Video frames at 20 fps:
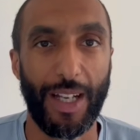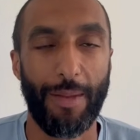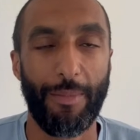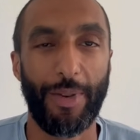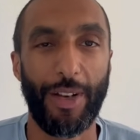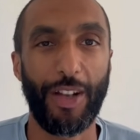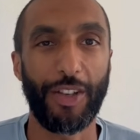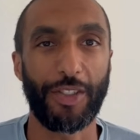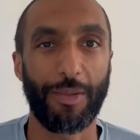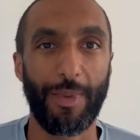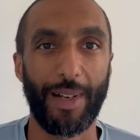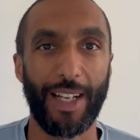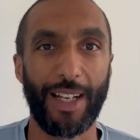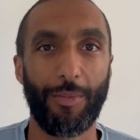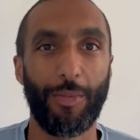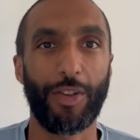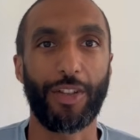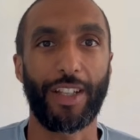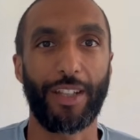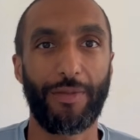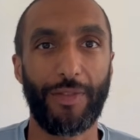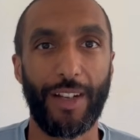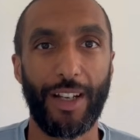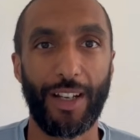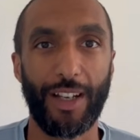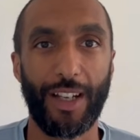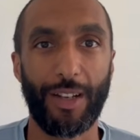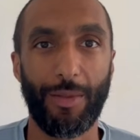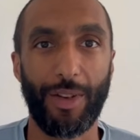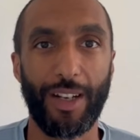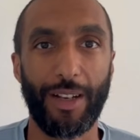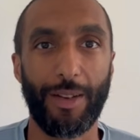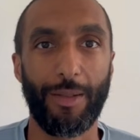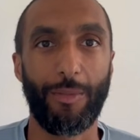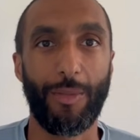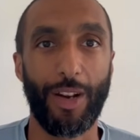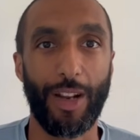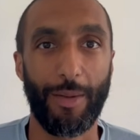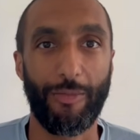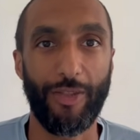But ultimately, what do they feel like
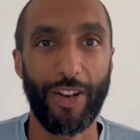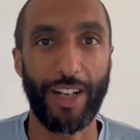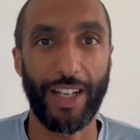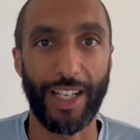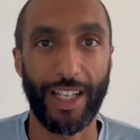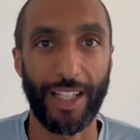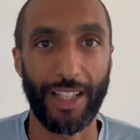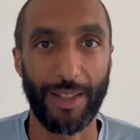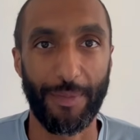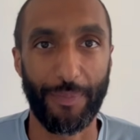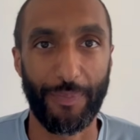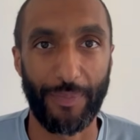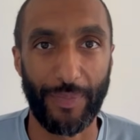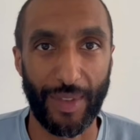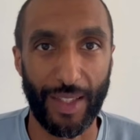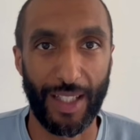when I'm running in them?